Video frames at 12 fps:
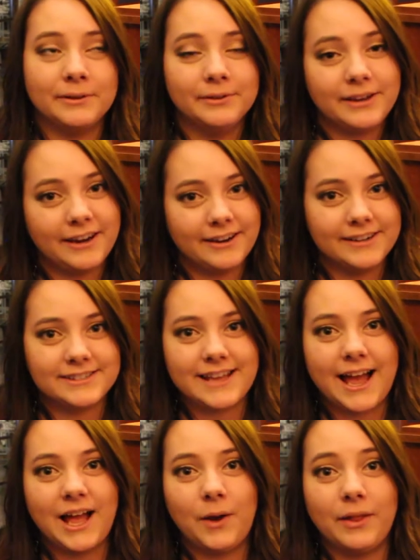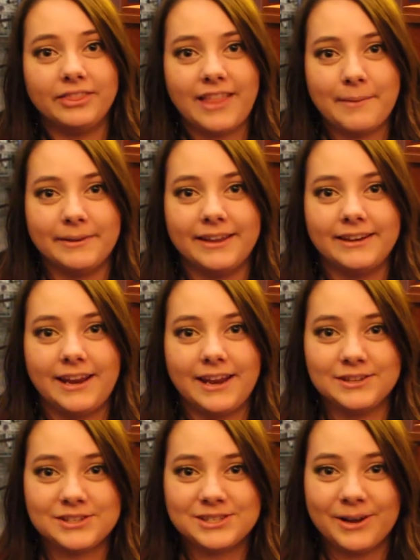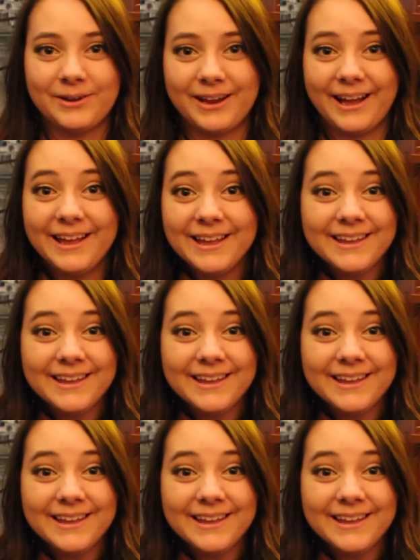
blue curacao, lemon, and soda.